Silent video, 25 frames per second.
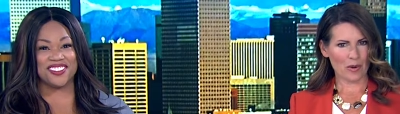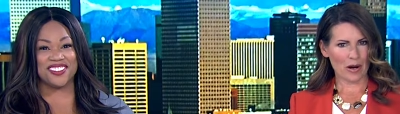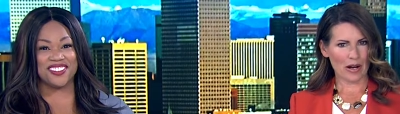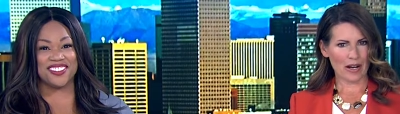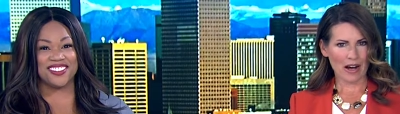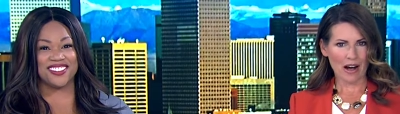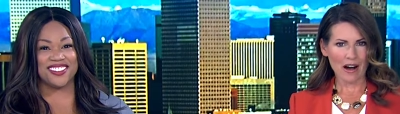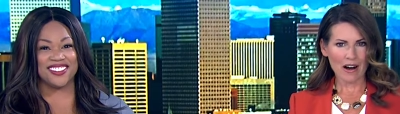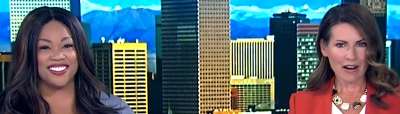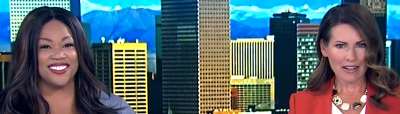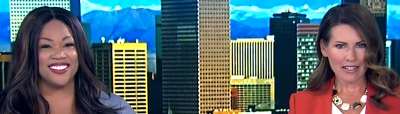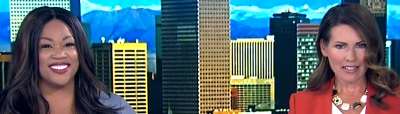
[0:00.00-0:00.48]
Speaker 1: why
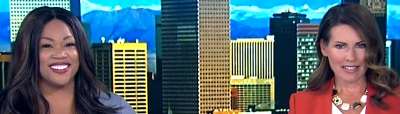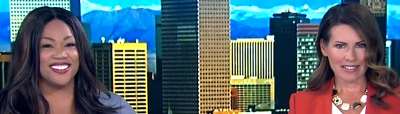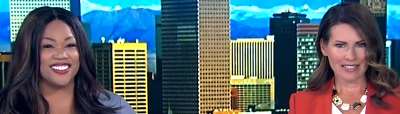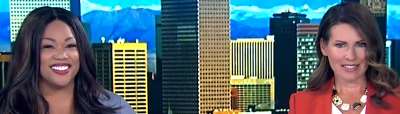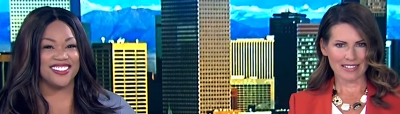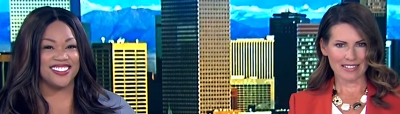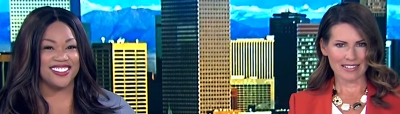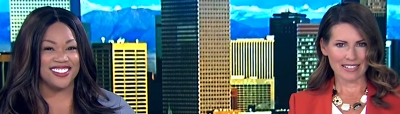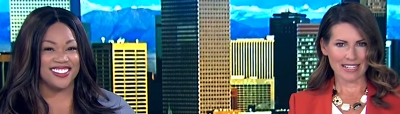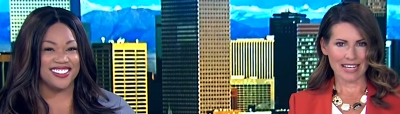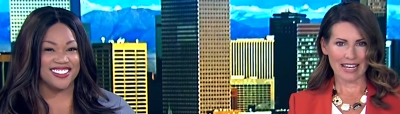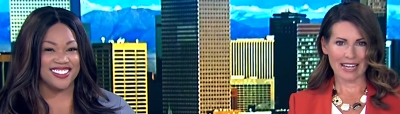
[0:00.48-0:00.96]

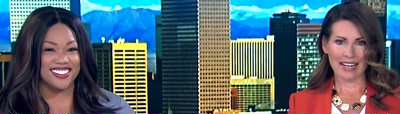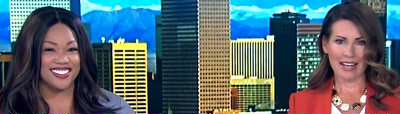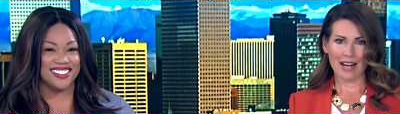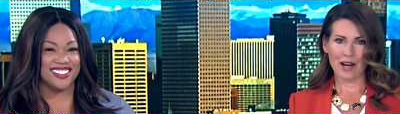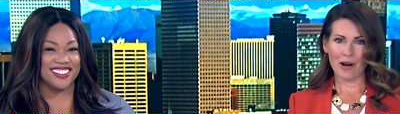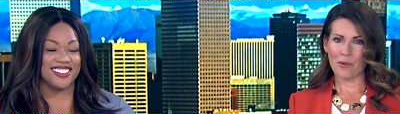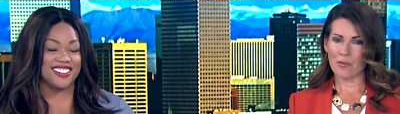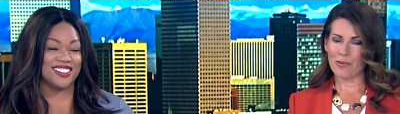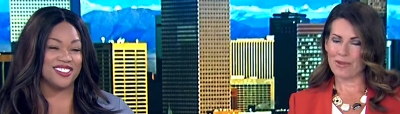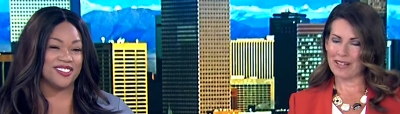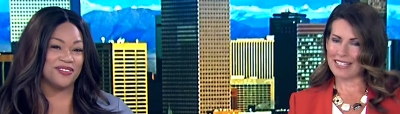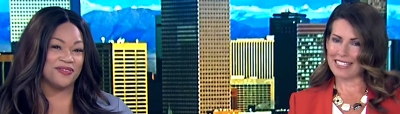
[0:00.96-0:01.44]
audiences can
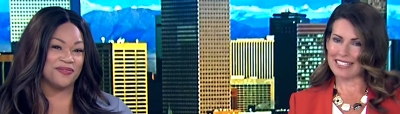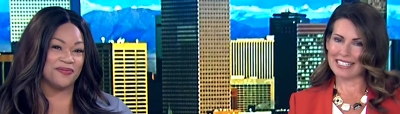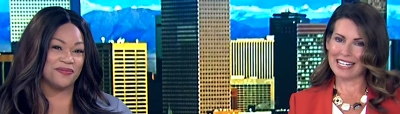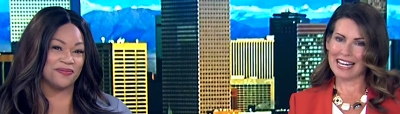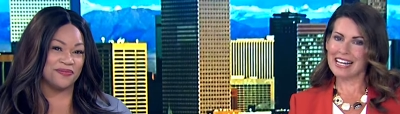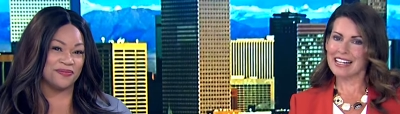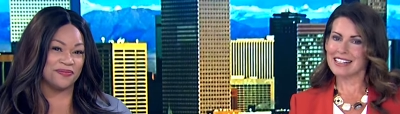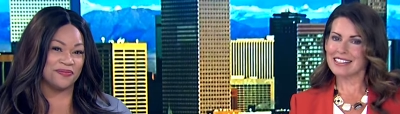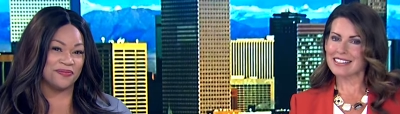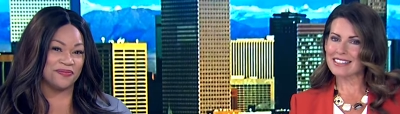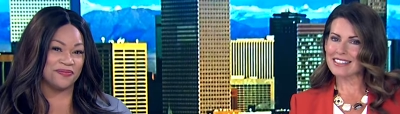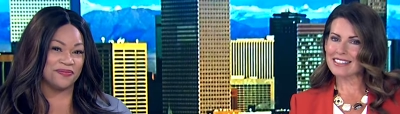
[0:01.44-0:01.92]
help but
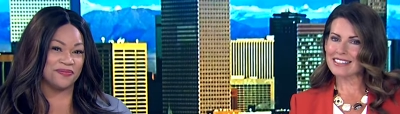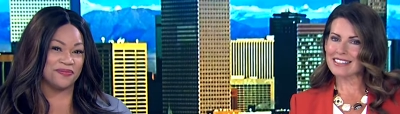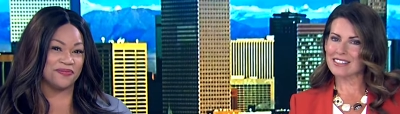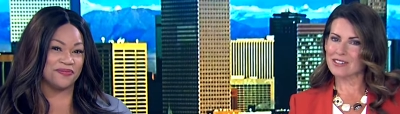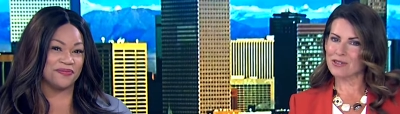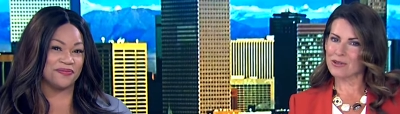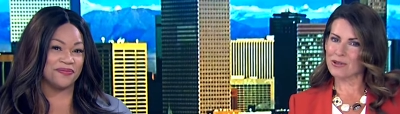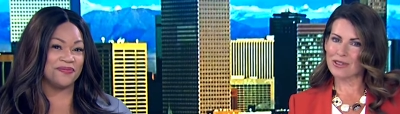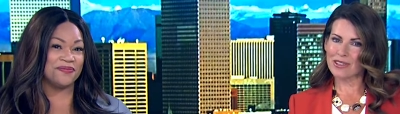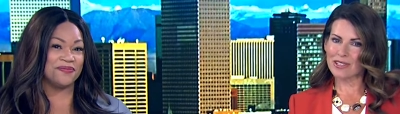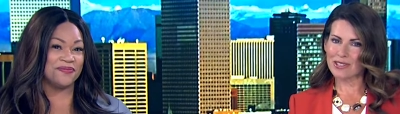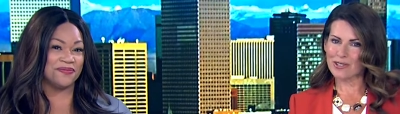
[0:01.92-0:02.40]
dance
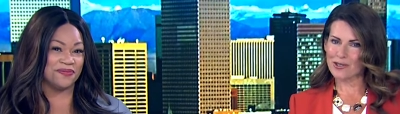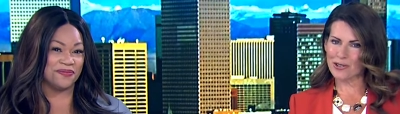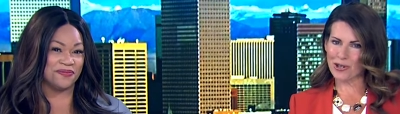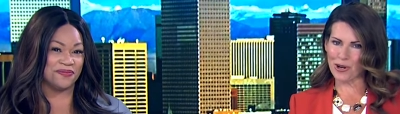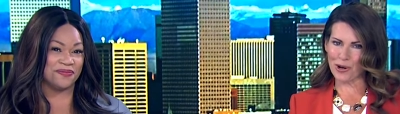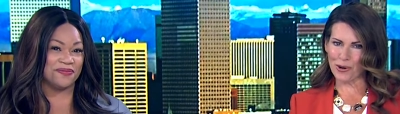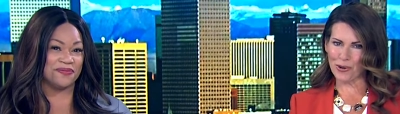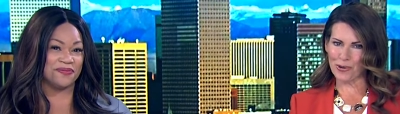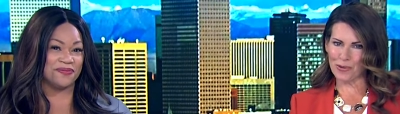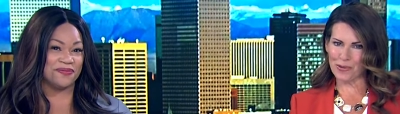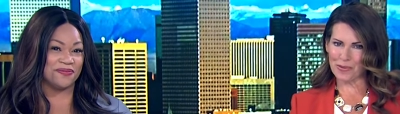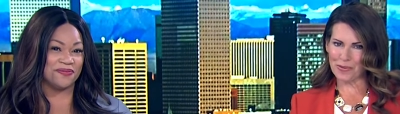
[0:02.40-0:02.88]
during the
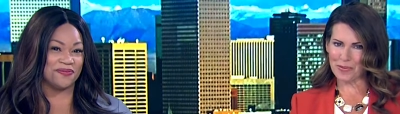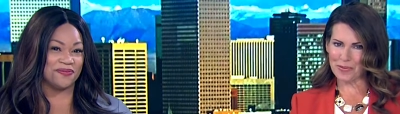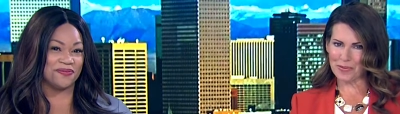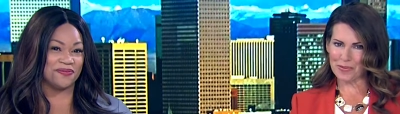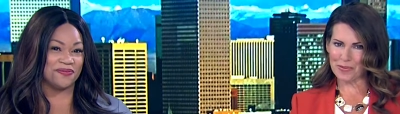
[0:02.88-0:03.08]
show.